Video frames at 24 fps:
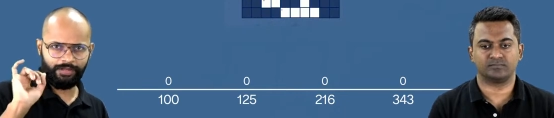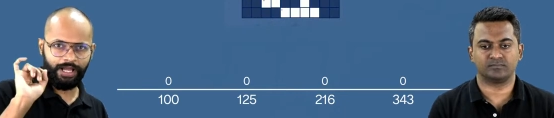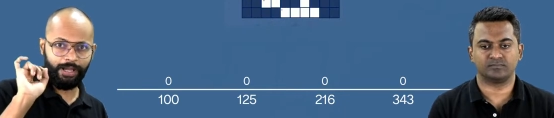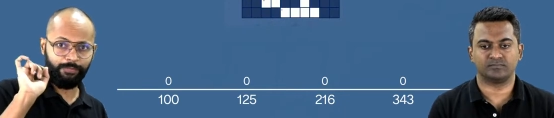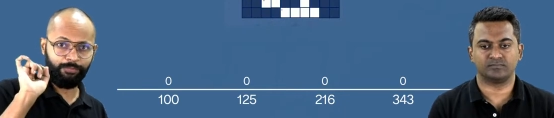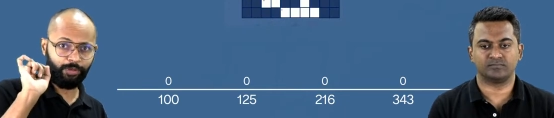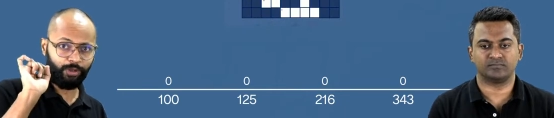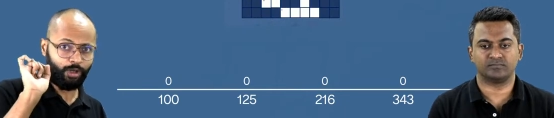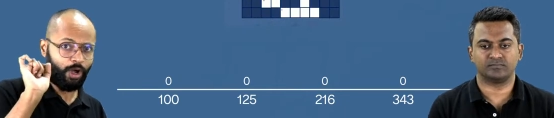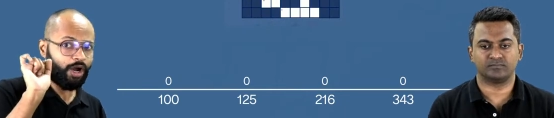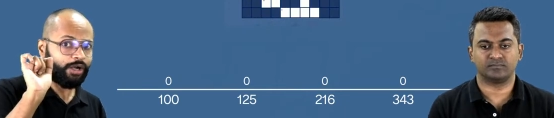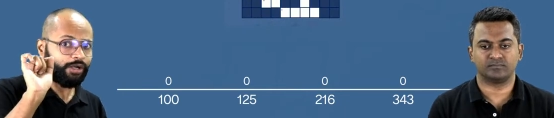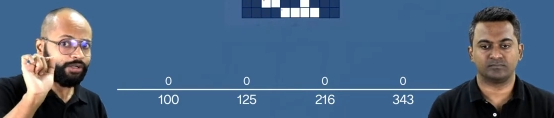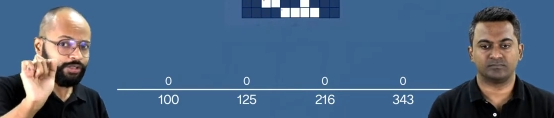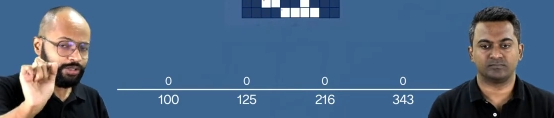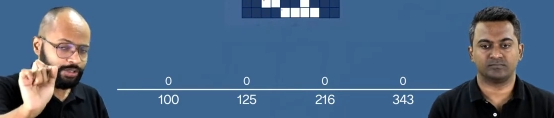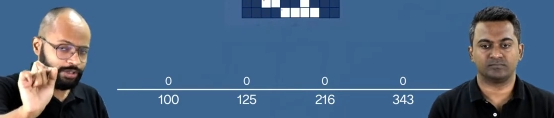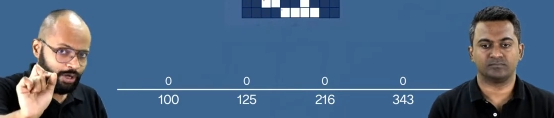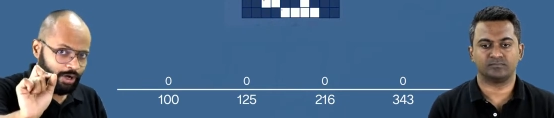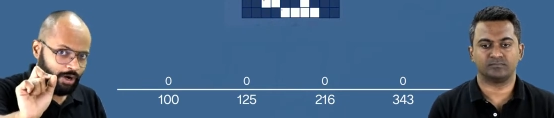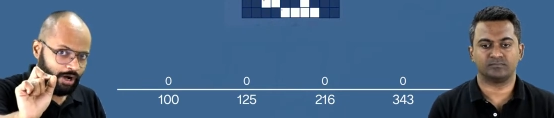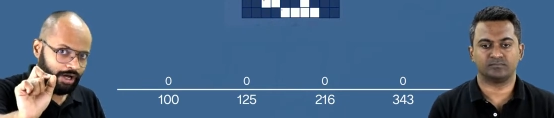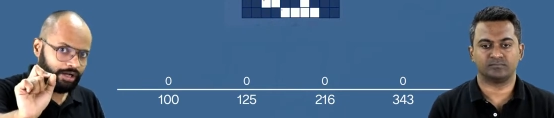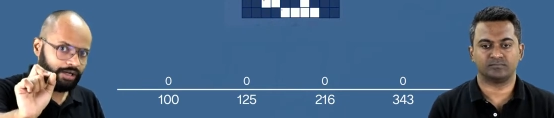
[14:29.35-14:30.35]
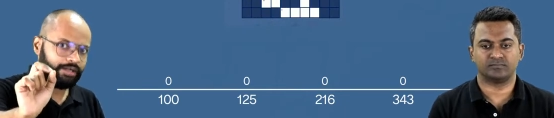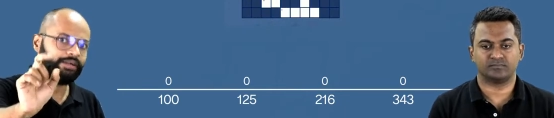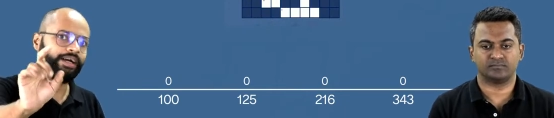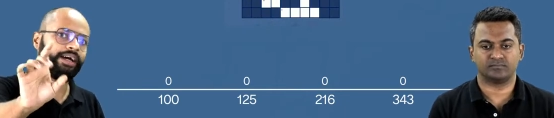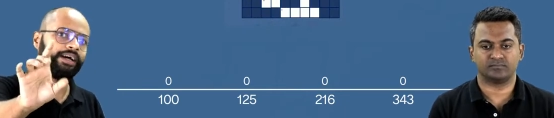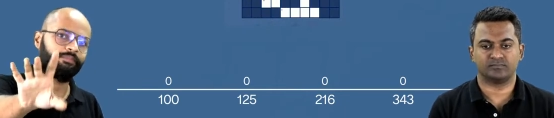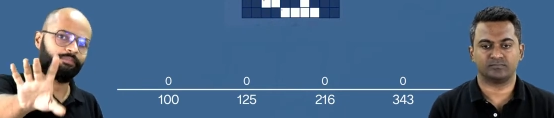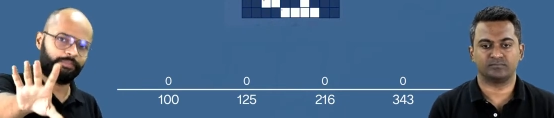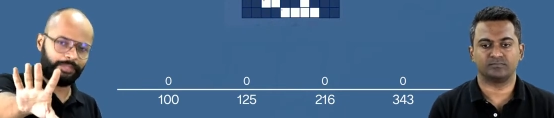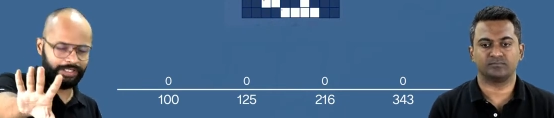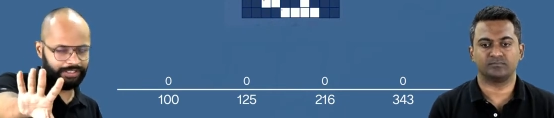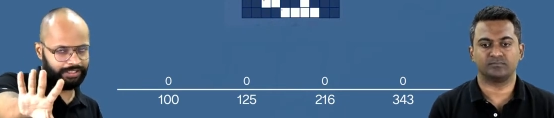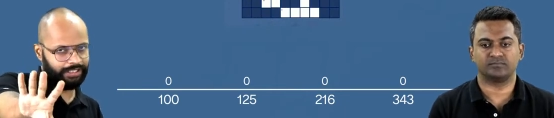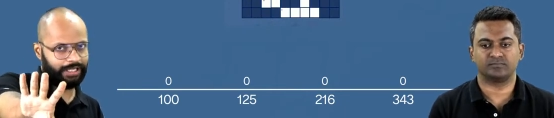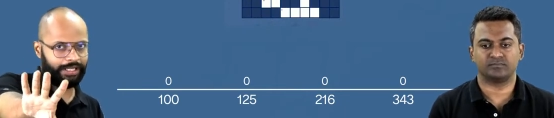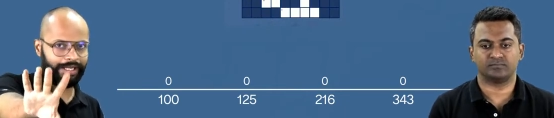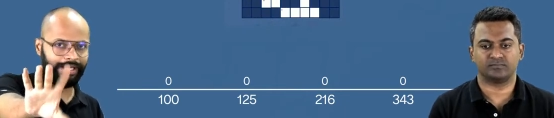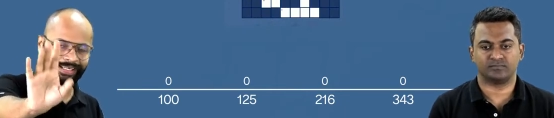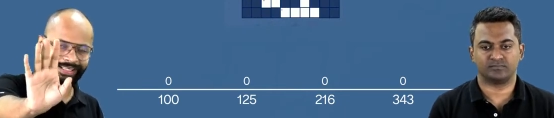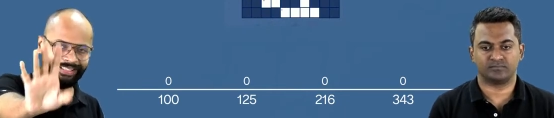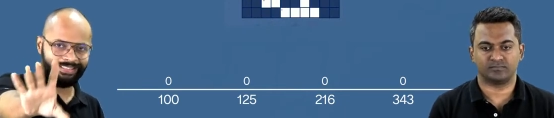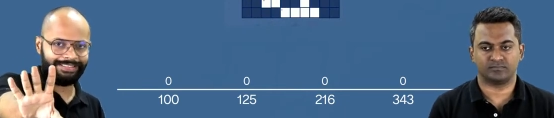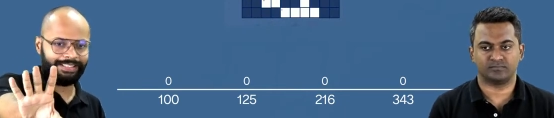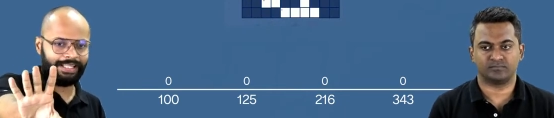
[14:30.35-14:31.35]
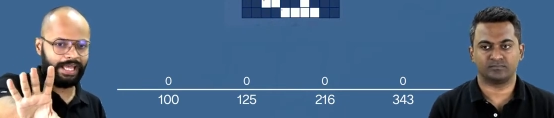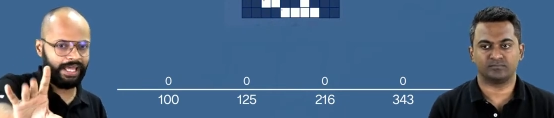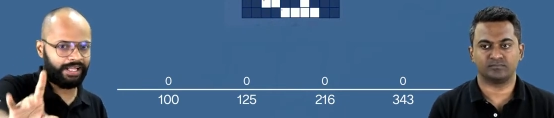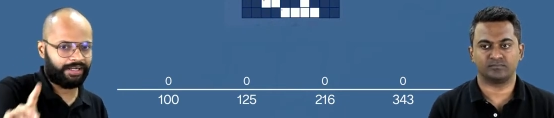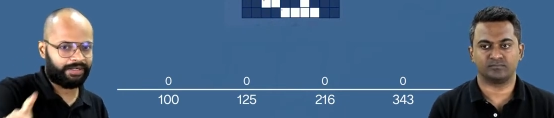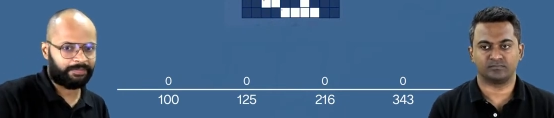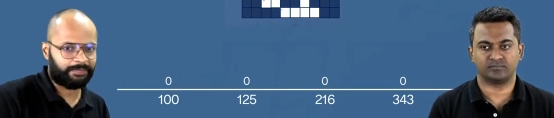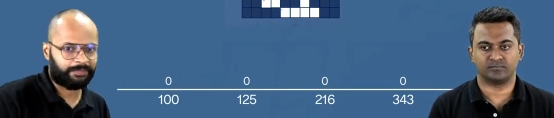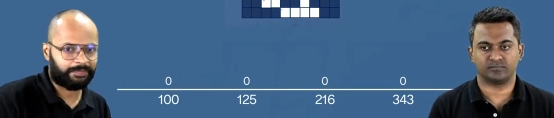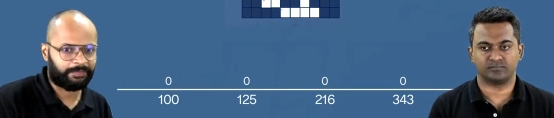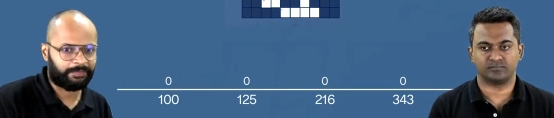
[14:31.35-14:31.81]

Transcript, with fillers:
Speaker 1: I'm not sure, but yeah, it is there.